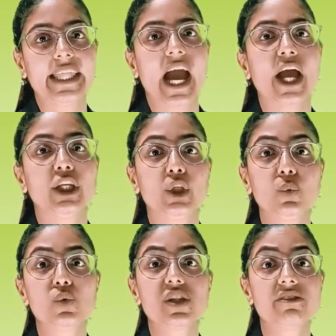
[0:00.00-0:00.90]
they are
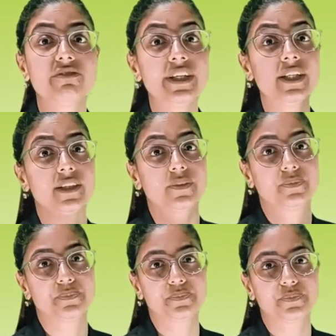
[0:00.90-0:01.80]
used in winter.
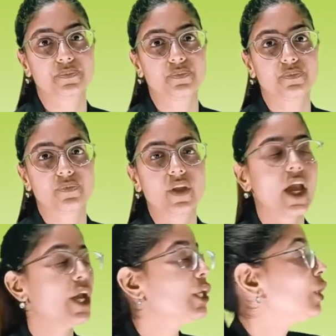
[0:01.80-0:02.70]

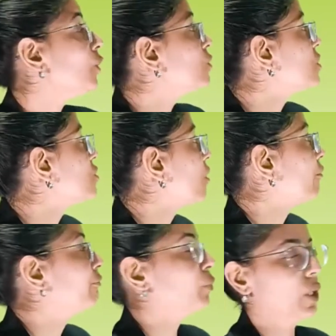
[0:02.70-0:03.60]
Uses
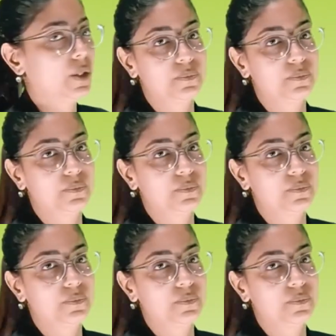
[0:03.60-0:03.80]
of wool.